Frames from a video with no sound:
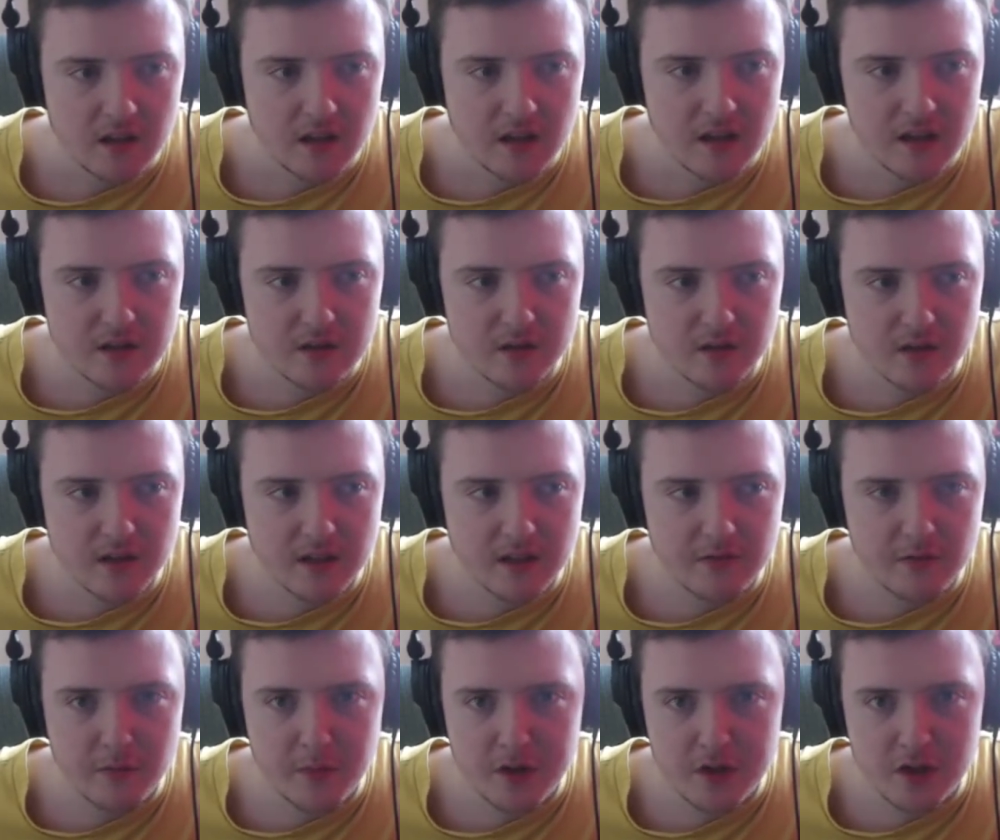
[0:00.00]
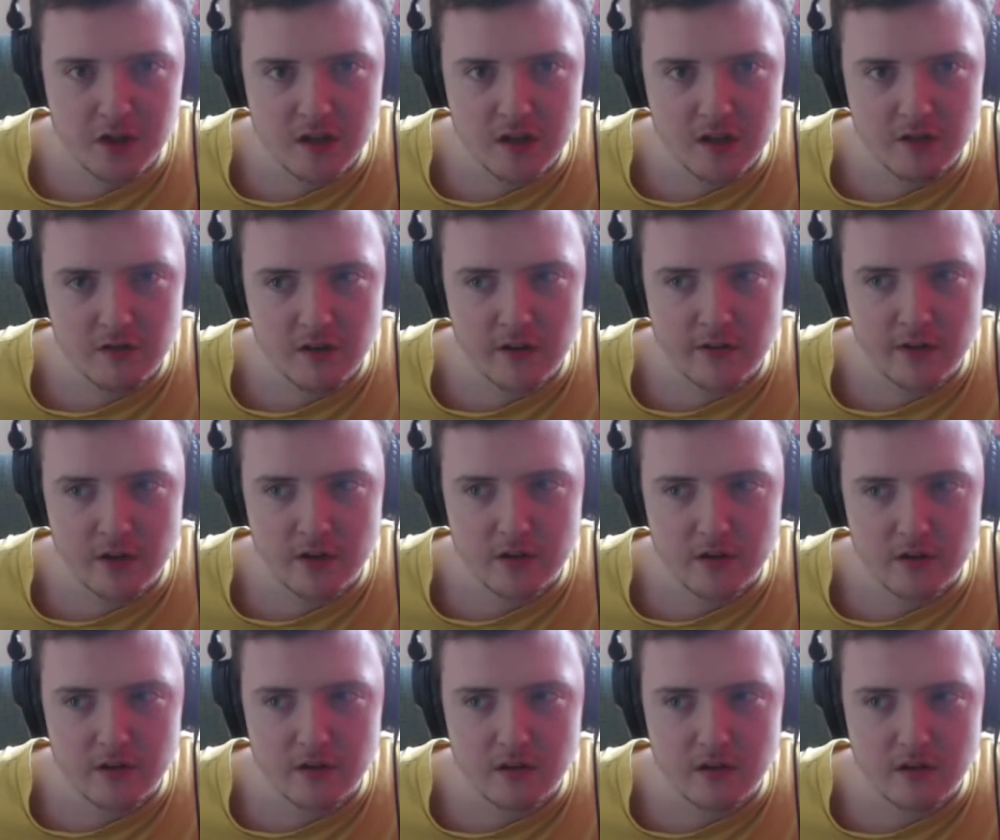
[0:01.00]
here's all the information you need, rather than,
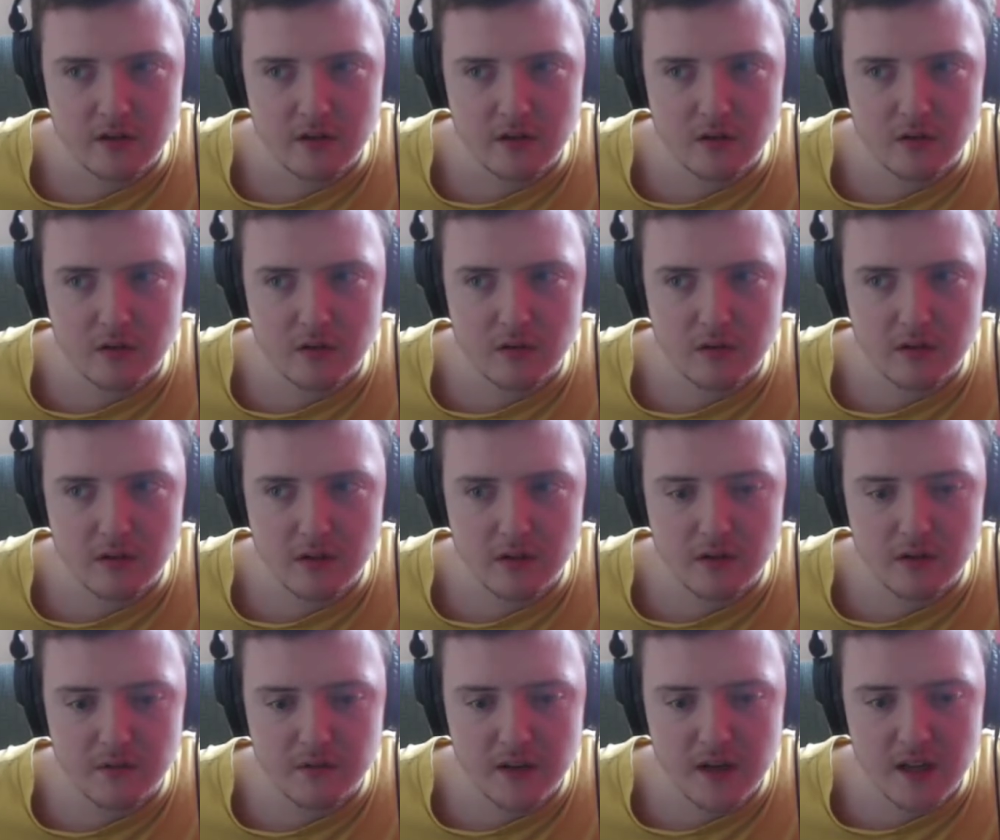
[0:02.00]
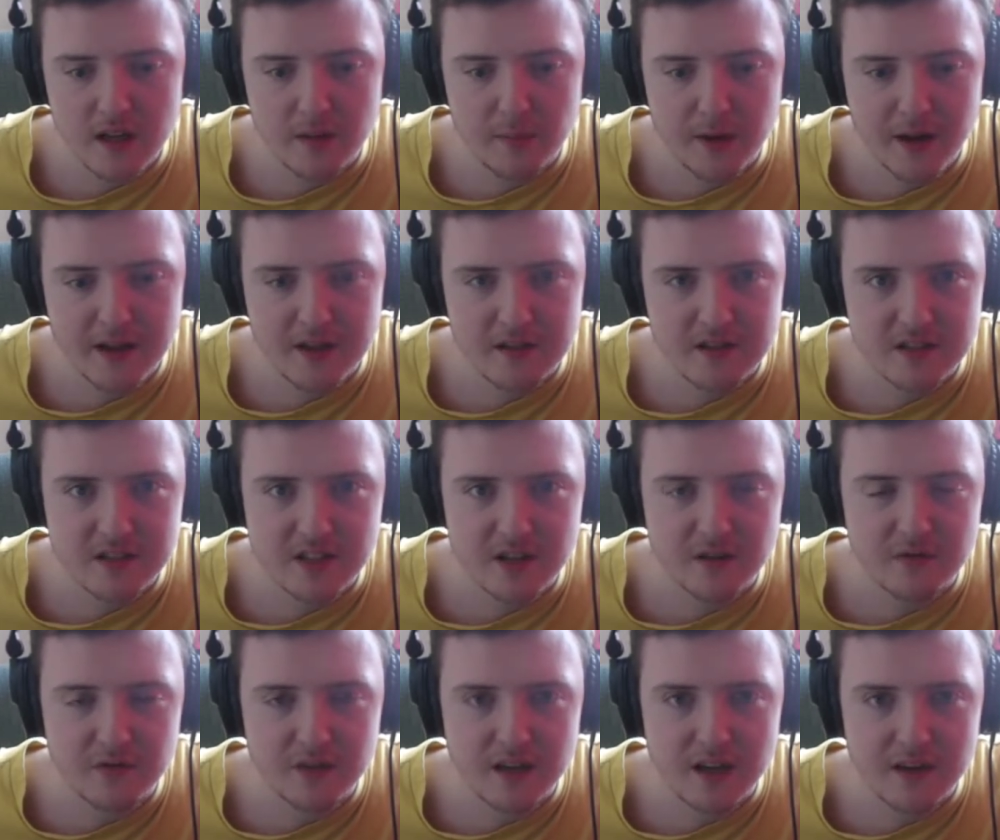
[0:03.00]
oh, you can fill in the blanks
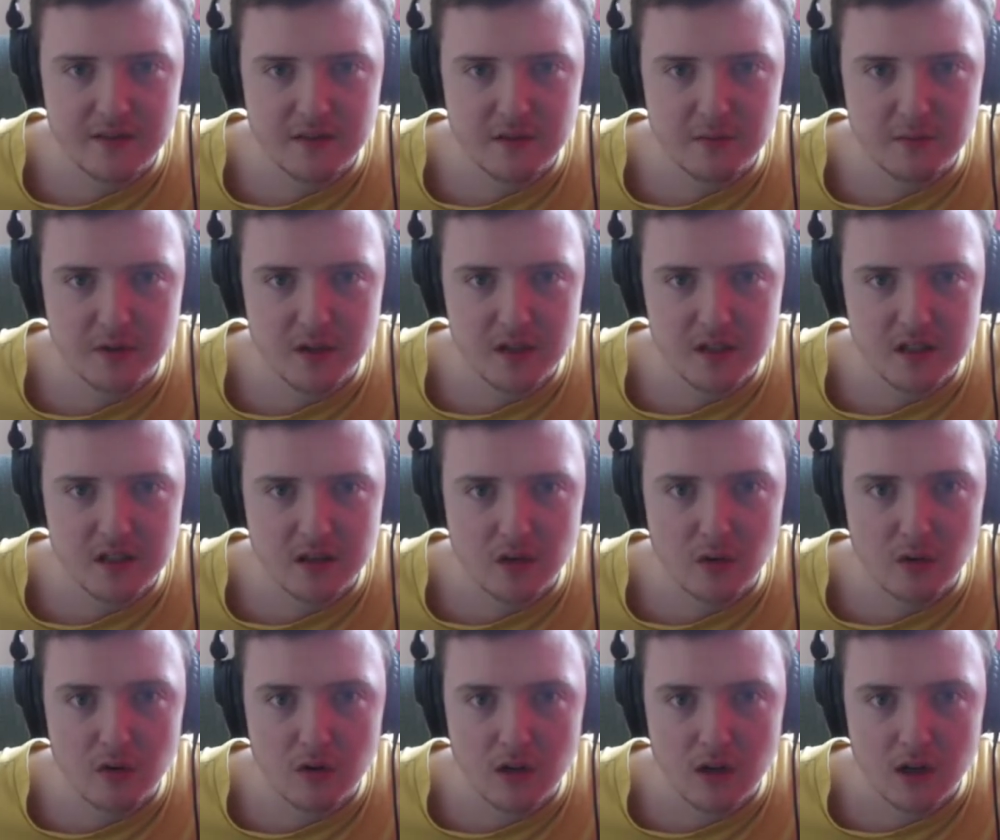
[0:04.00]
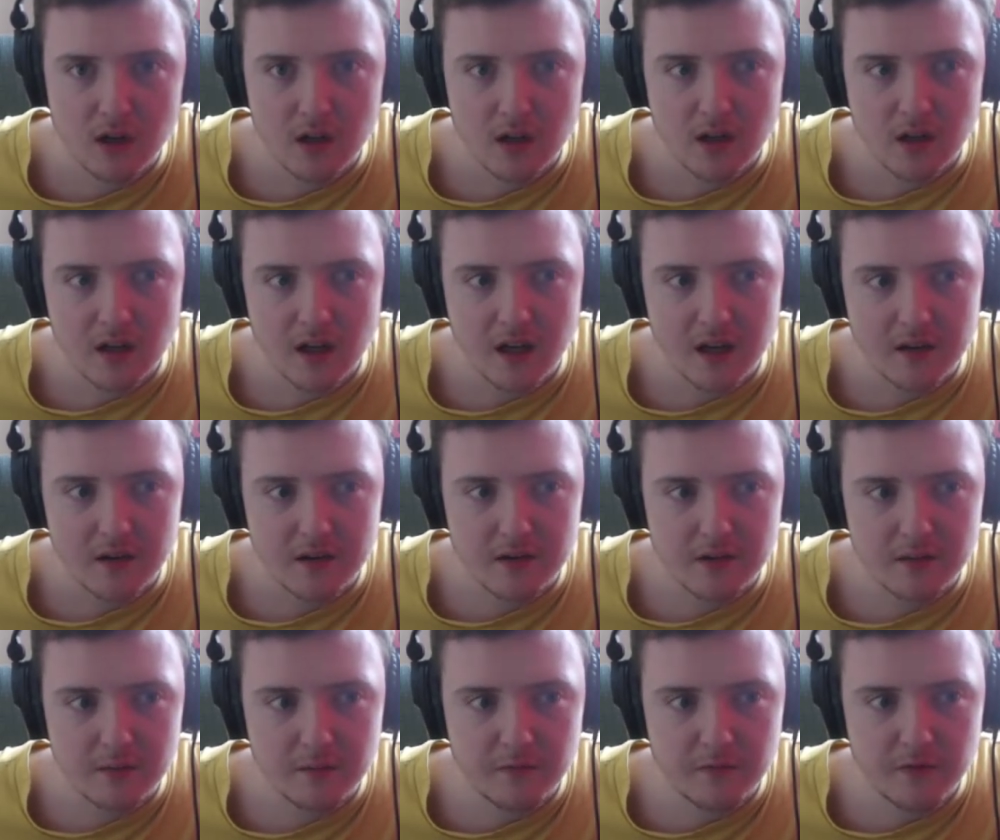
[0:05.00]
yourself and have some nice lore and
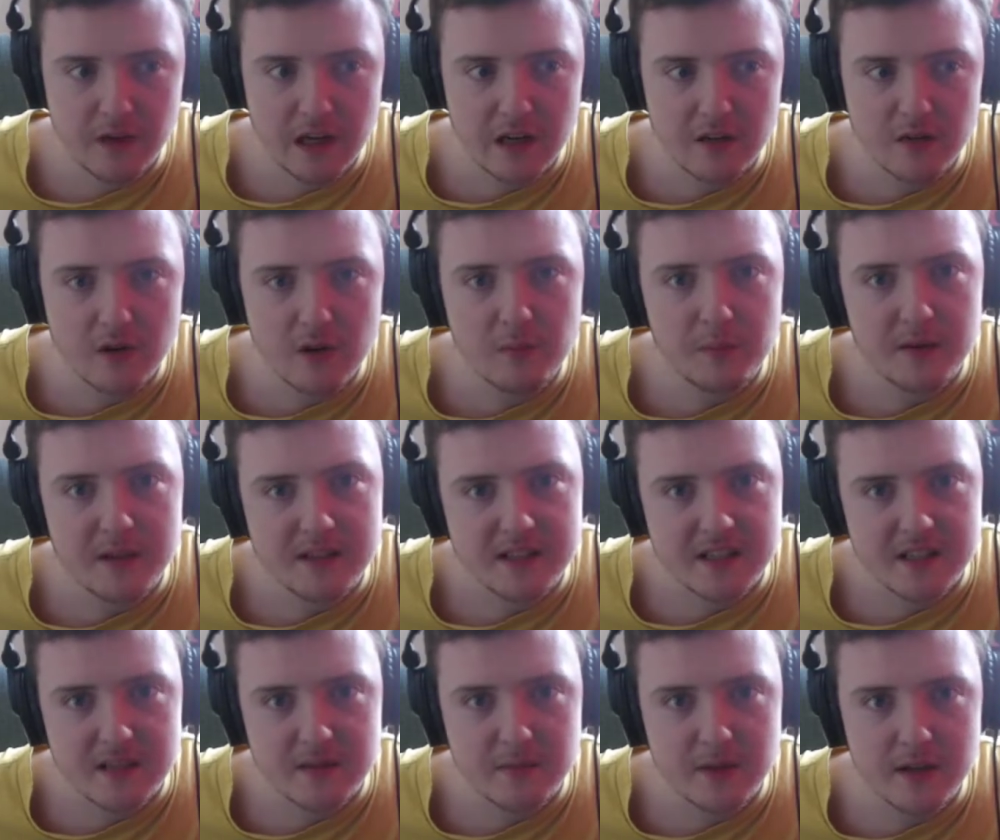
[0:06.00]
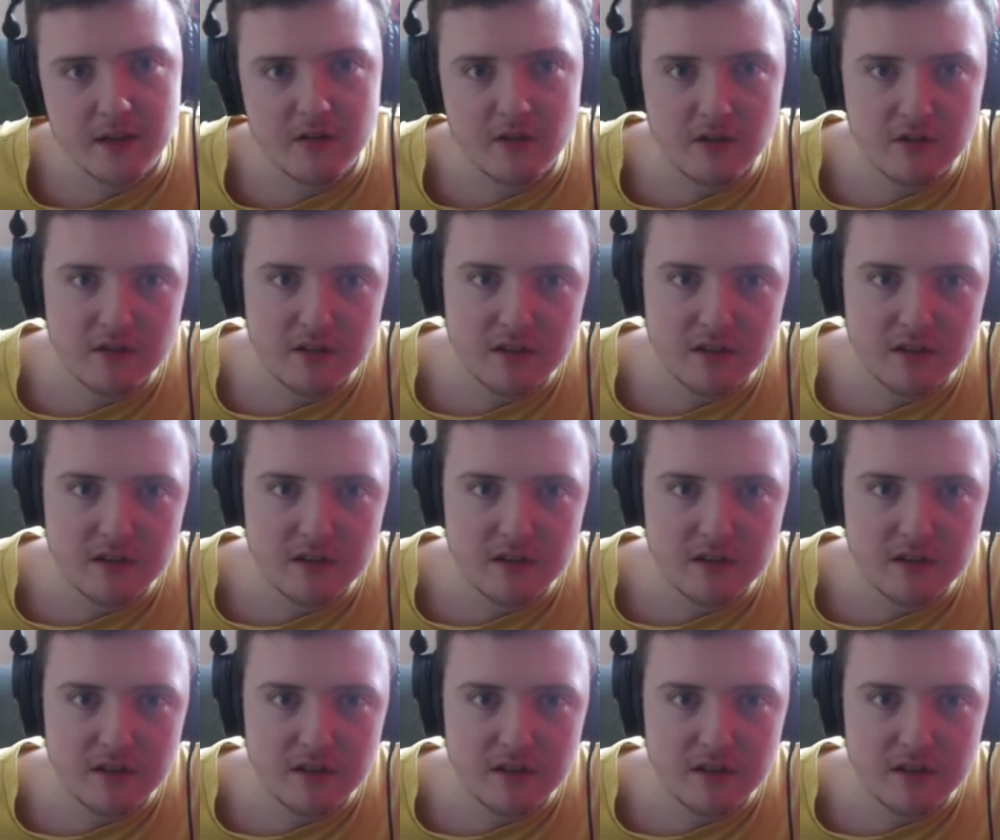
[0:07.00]
fill in your own pieces and make your own